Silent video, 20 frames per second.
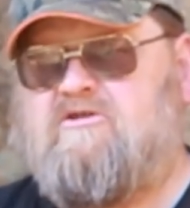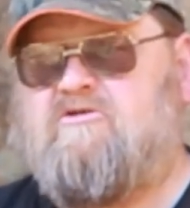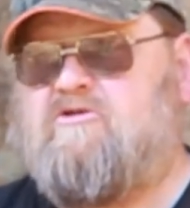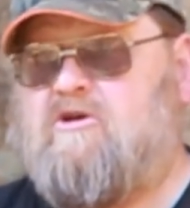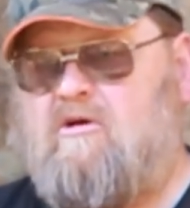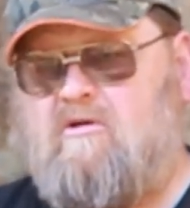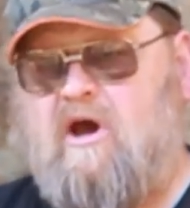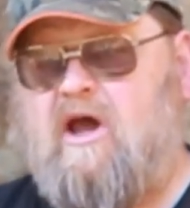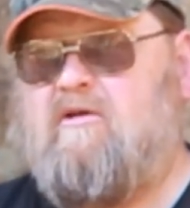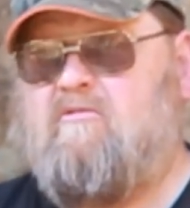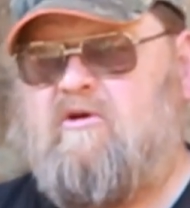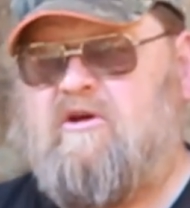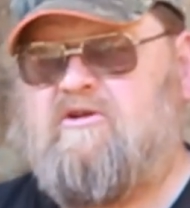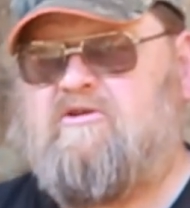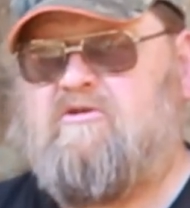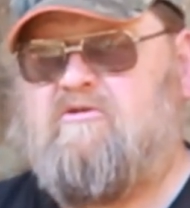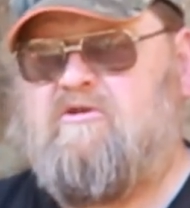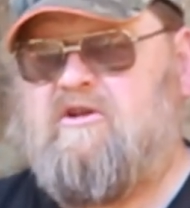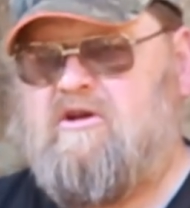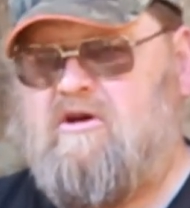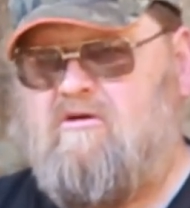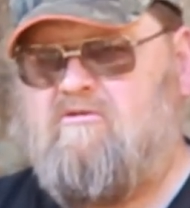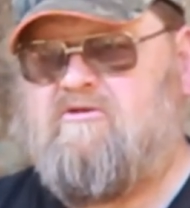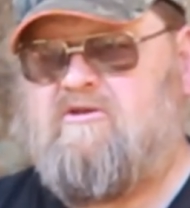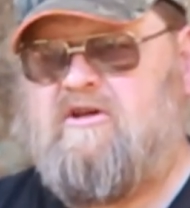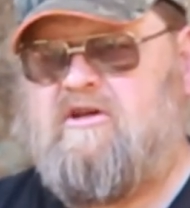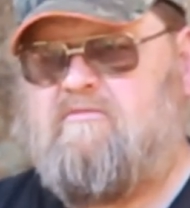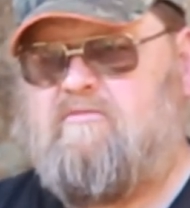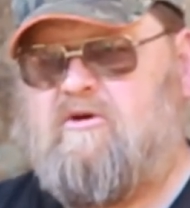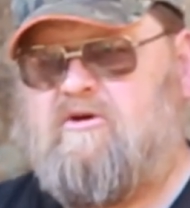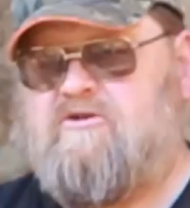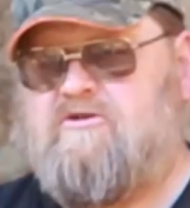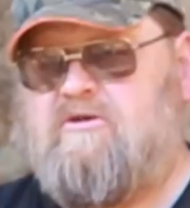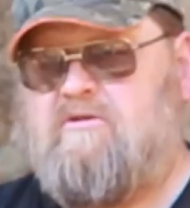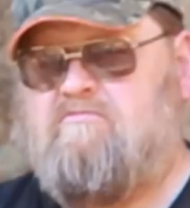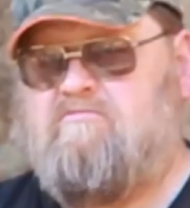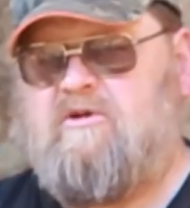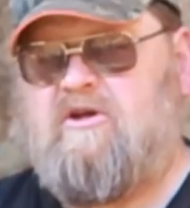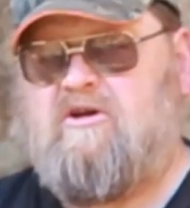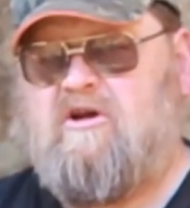so I went to the Oath Keepers
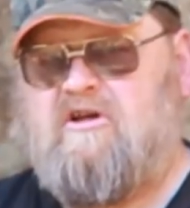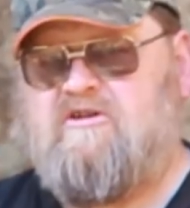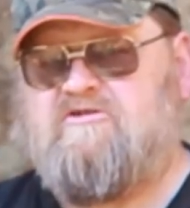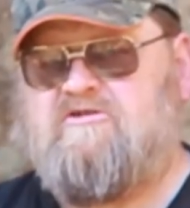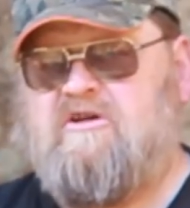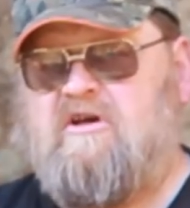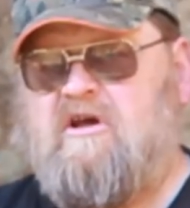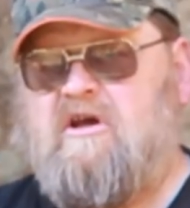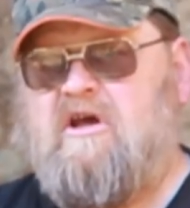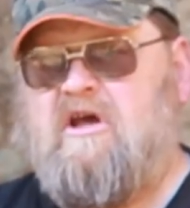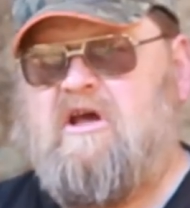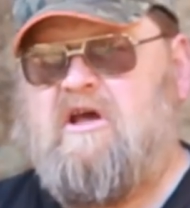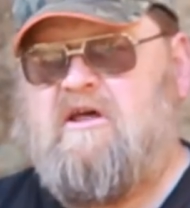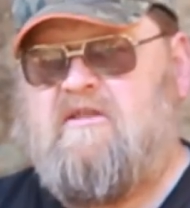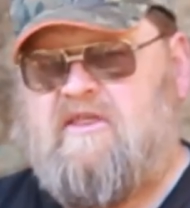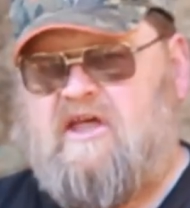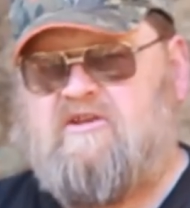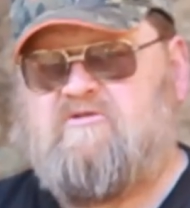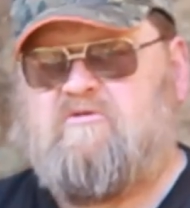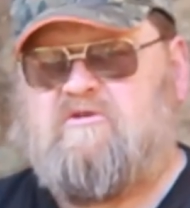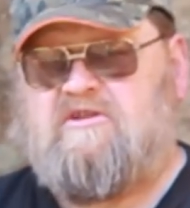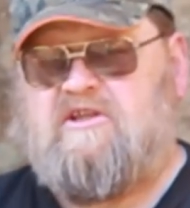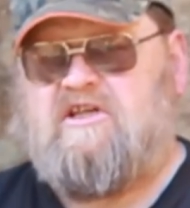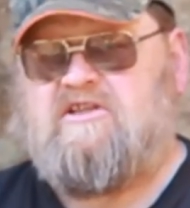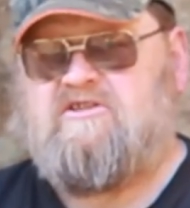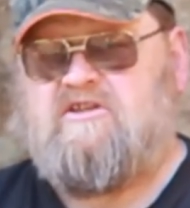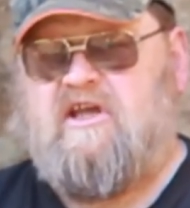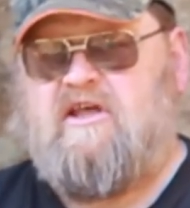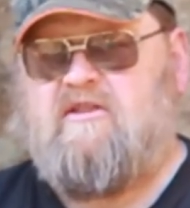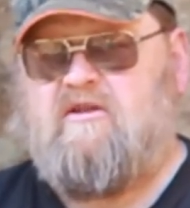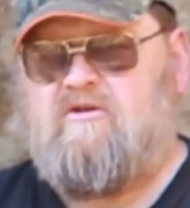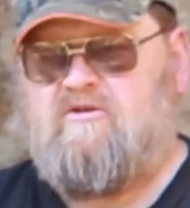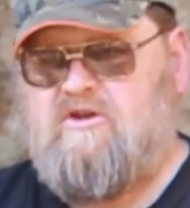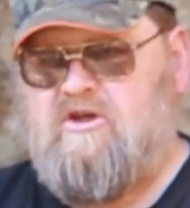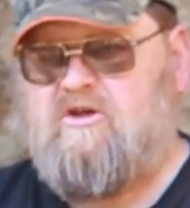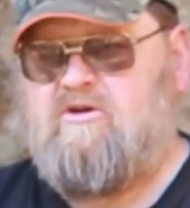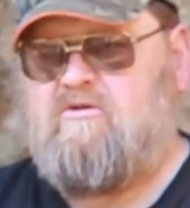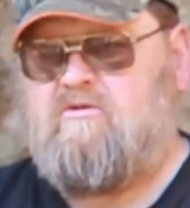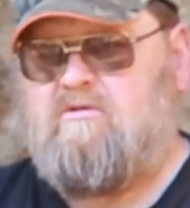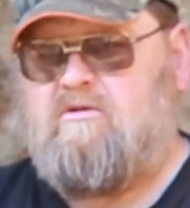because that's what they say they'll
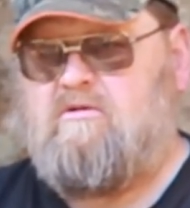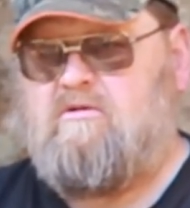do.